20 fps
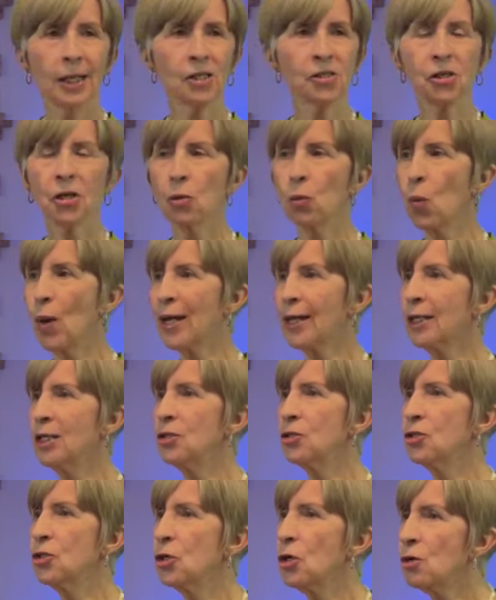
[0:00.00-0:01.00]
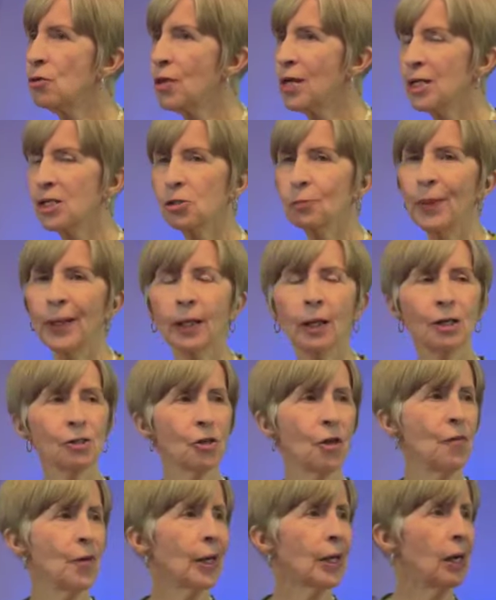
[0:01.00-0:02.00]
And listen, we can do this
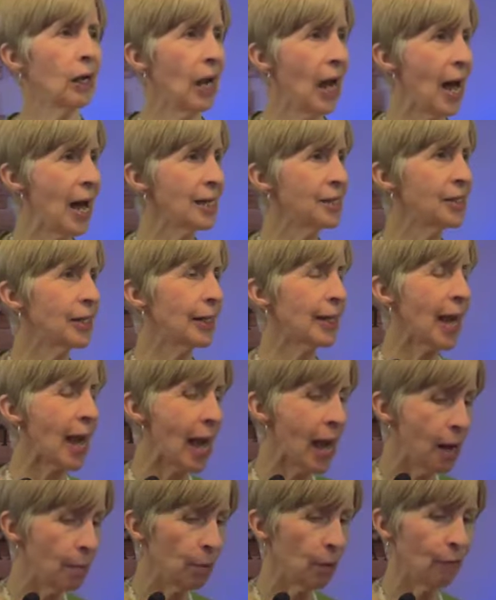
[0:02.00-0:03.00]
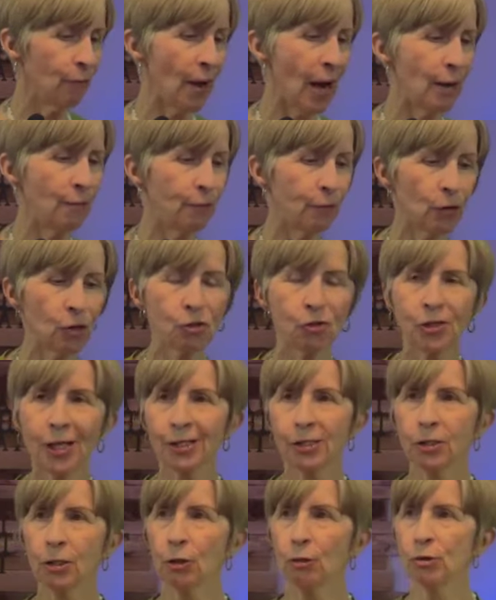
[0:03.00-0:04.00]
because in the classic Amplified,
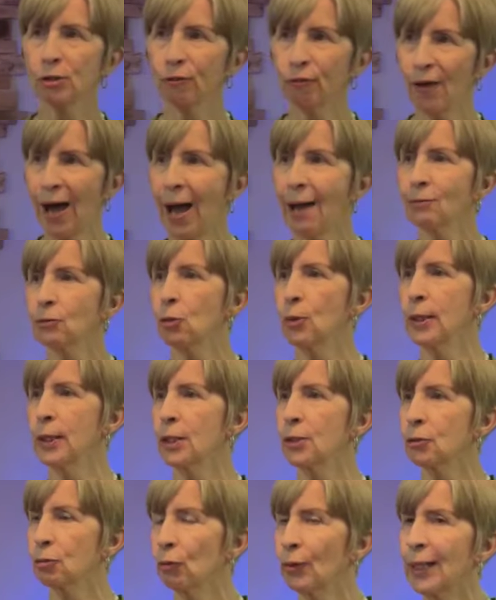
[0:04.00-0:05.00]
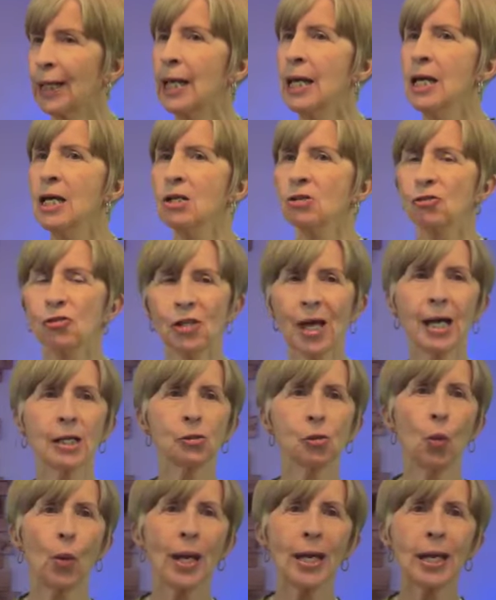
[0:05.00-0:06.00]
1 Thessalonians 5:23
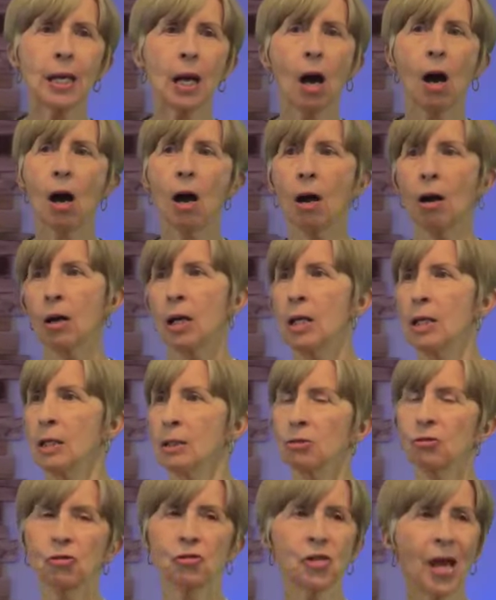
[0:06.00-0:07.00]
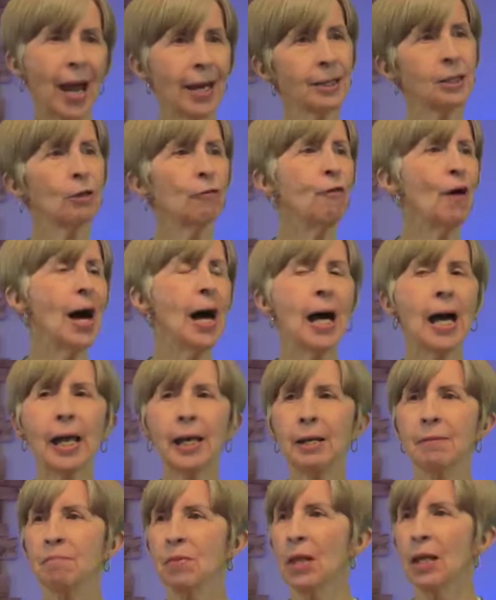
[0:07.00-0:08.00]
says we are
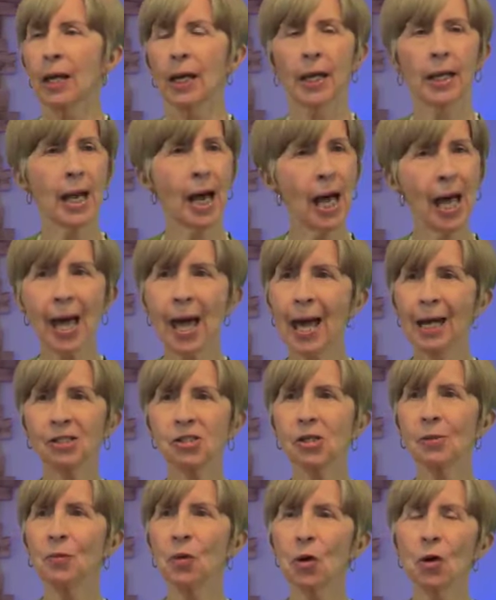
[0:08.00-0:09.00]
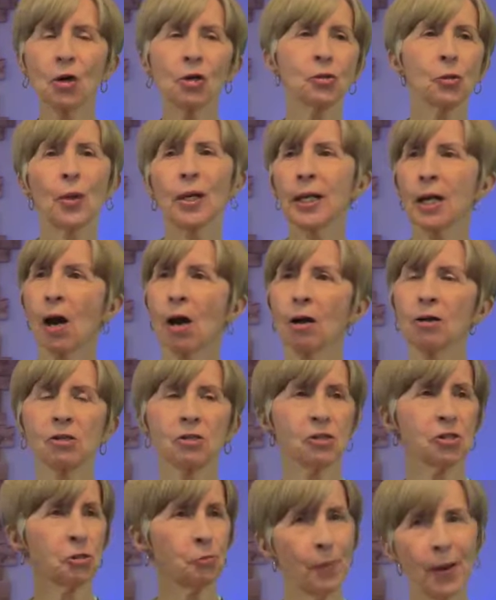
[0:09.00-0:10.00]
sanctified, and I add some words, we
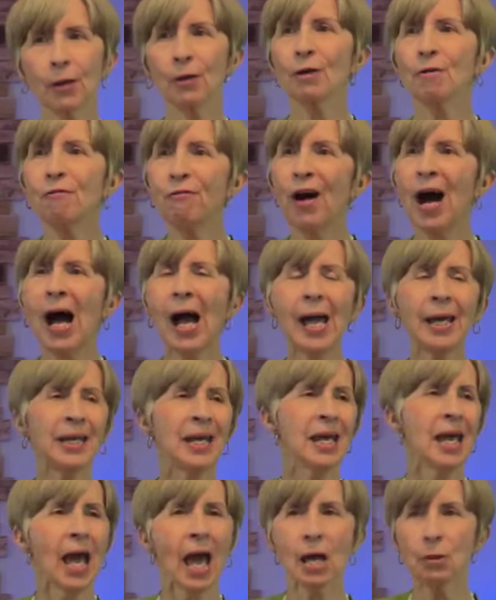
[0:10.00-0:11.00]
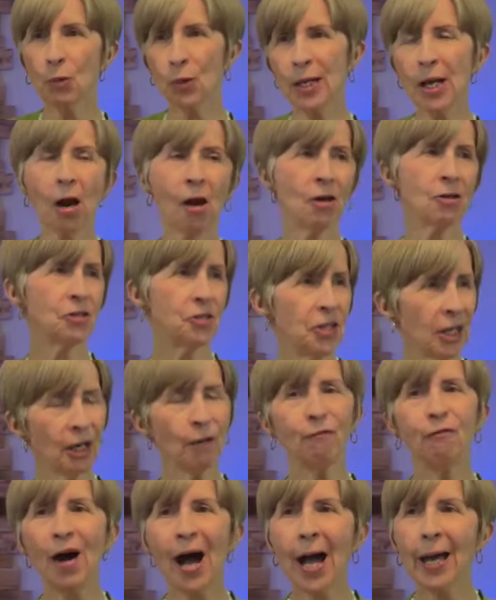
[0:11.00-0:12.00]
are spiritified and we are
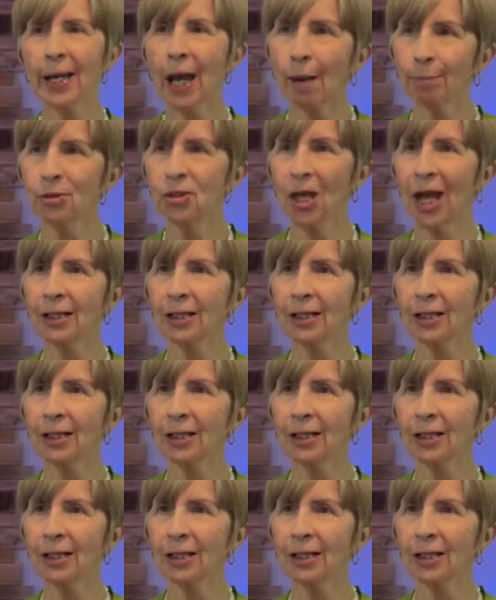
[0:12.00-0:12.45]
deified